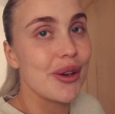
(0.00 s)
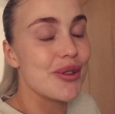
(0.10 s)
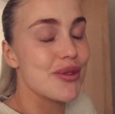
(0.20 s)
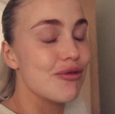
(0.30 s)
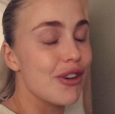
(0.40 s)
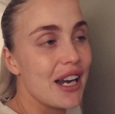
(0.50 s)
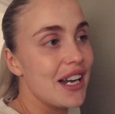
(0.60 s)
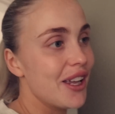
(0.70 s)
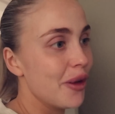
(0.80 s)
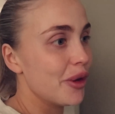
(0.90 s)
It was
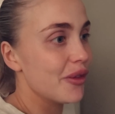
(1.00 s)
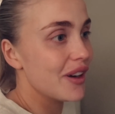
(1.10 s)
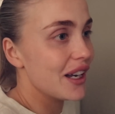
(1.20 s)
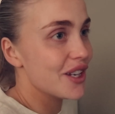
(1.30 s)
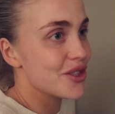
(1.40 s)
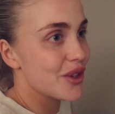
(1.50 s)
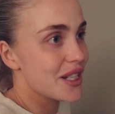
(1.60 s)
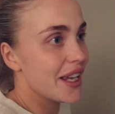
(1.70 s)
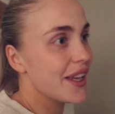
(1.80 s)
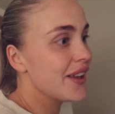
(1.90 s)
really yummy, really
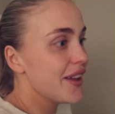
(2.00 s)
enjoyed it.